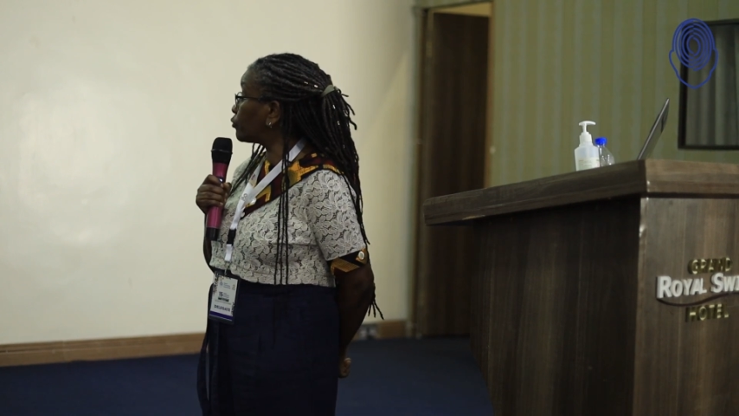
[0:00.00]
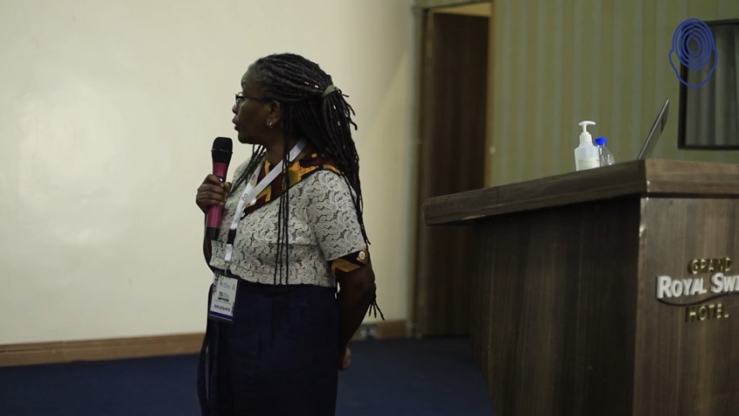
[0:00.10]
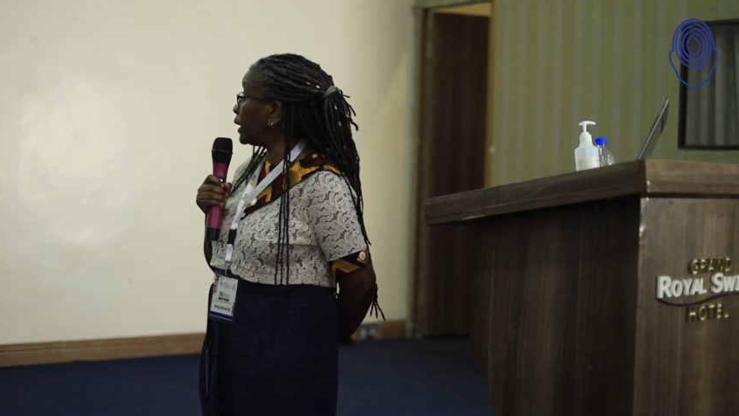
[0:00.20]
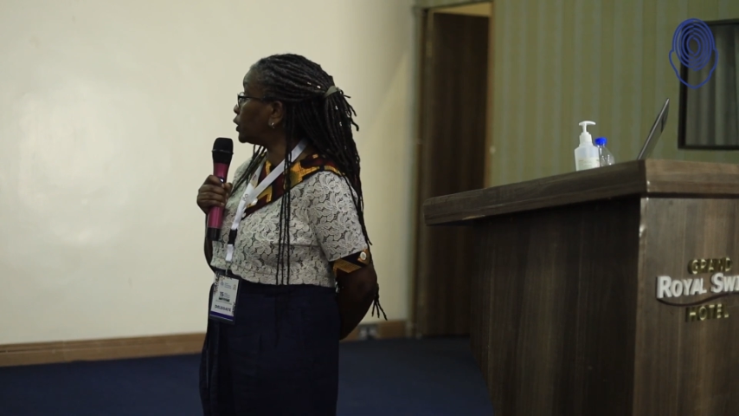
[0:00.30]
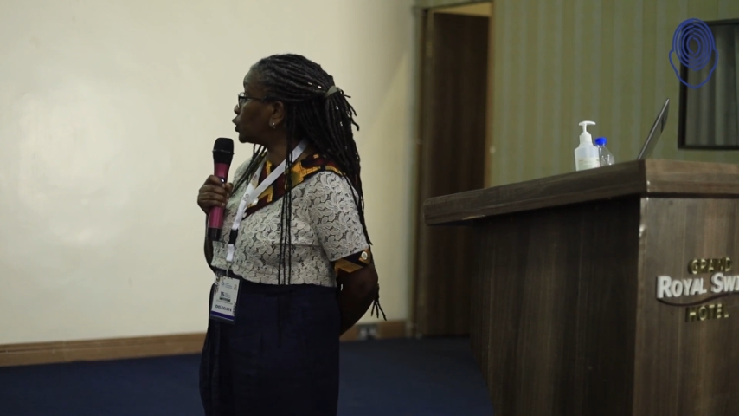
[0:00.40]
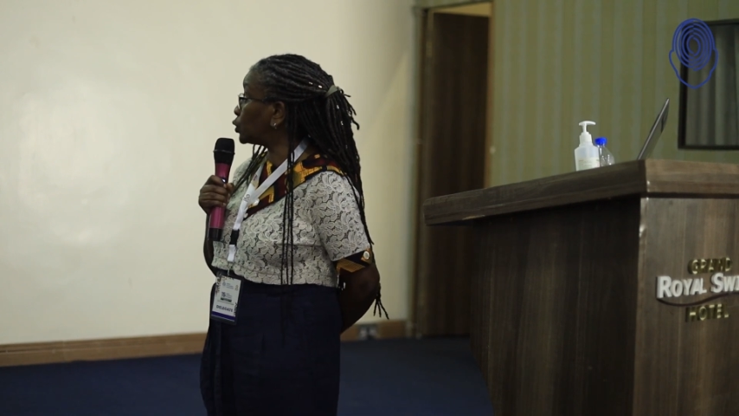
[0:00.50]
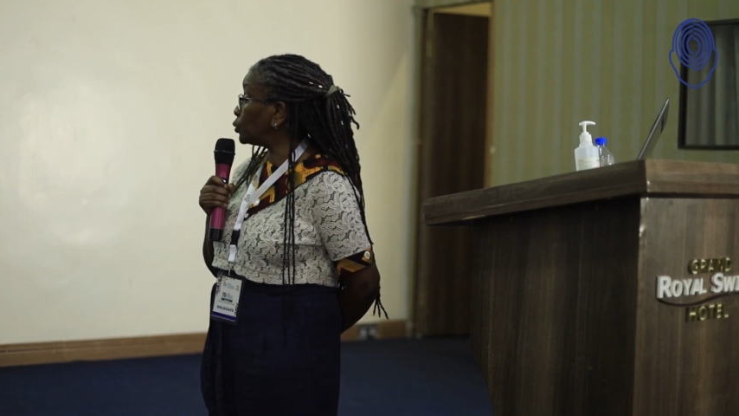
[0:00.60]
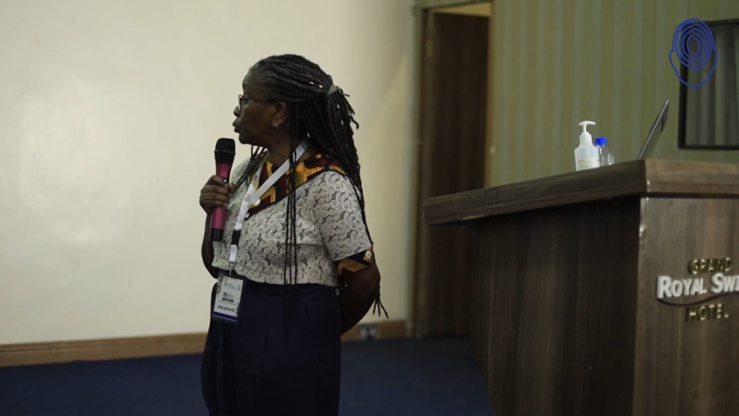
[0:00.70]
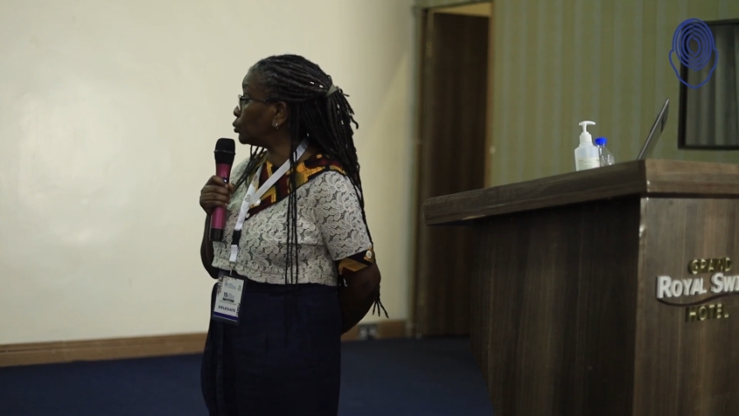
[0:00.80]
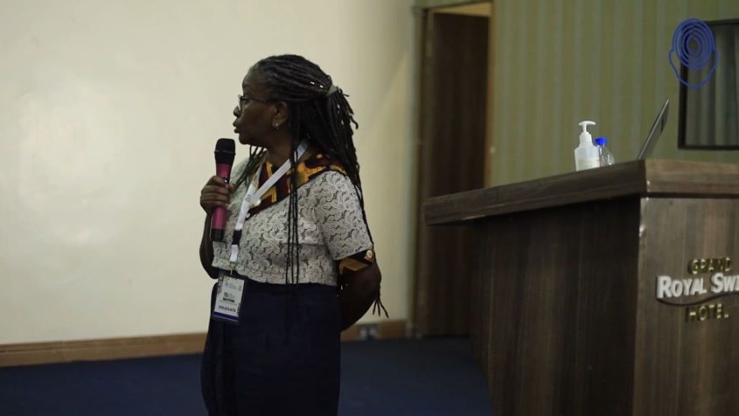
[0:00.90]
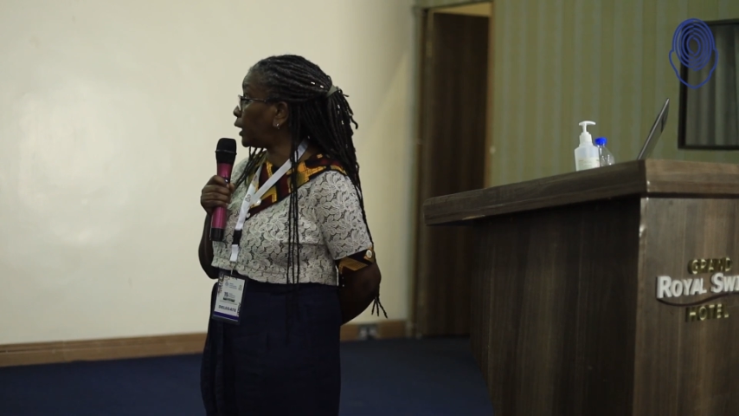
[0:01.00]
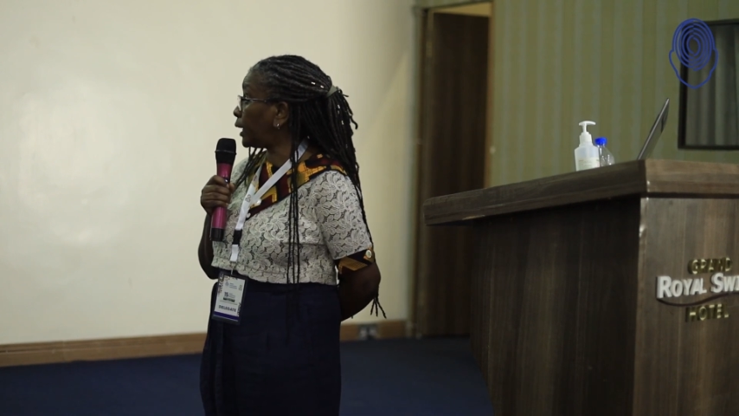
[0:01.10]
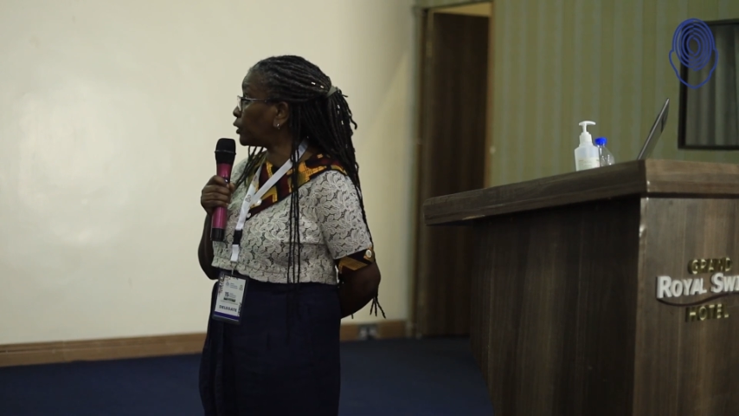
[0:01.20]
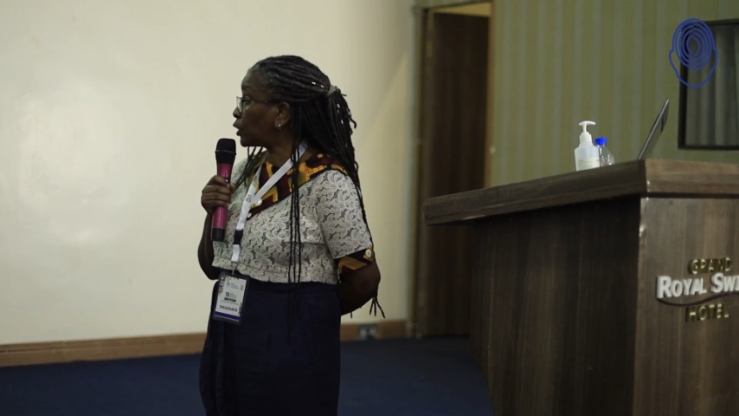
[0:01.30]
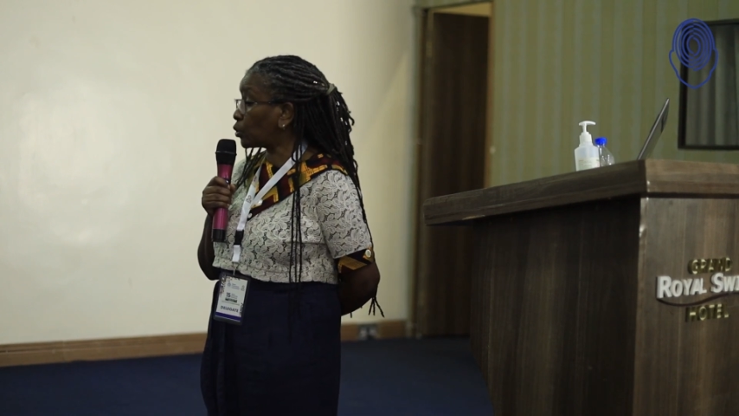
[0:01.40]
try to
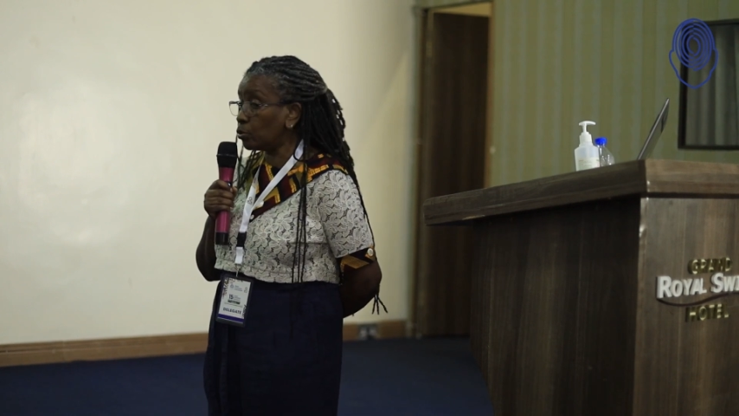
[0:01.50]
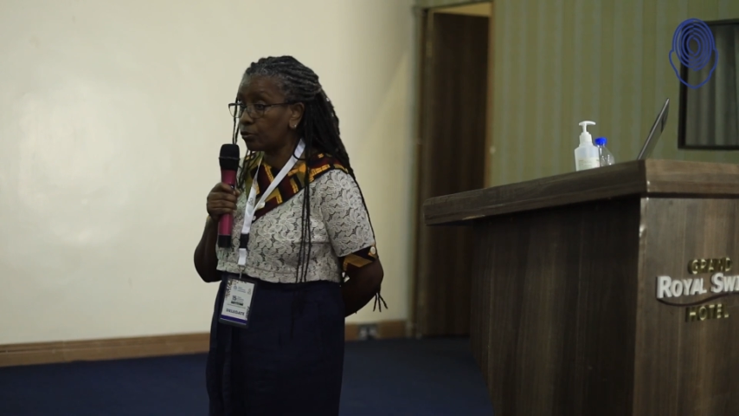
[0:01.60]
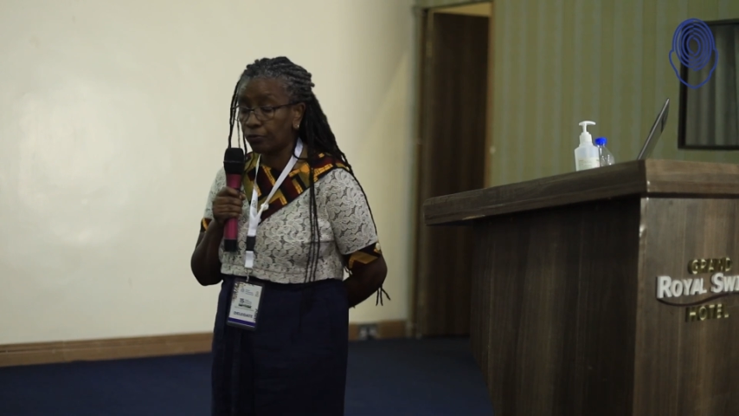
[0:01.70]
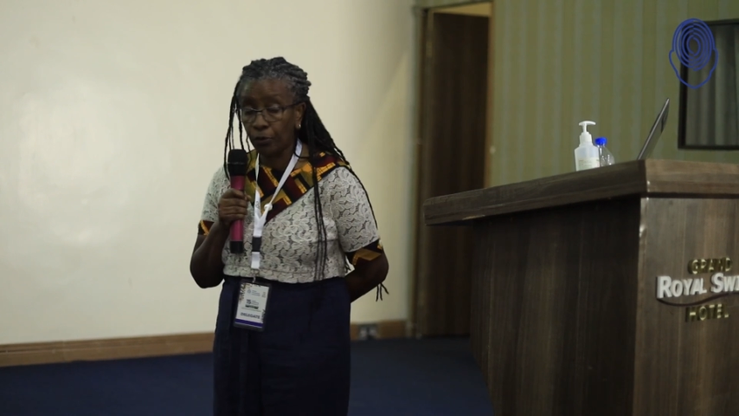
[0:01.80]
recruit